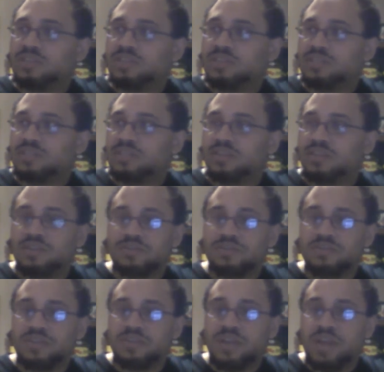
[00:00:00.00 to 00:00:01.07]
you know,
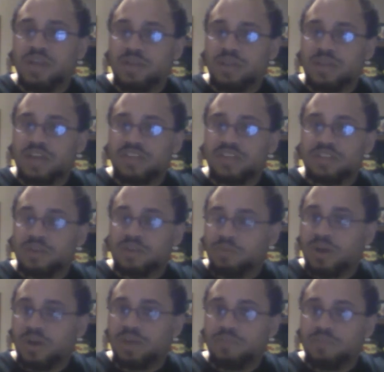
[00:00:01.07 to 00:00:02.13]
I think they were
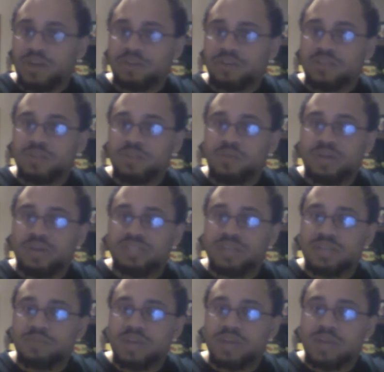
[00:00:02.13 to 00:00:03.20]
probably better than the ones
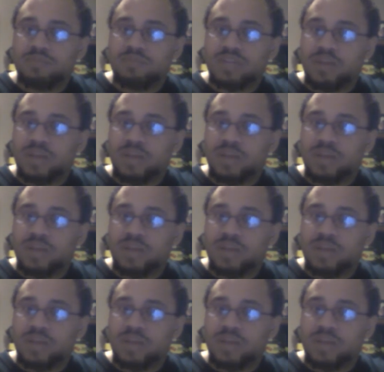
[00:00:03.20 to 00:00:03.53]
Eminem did.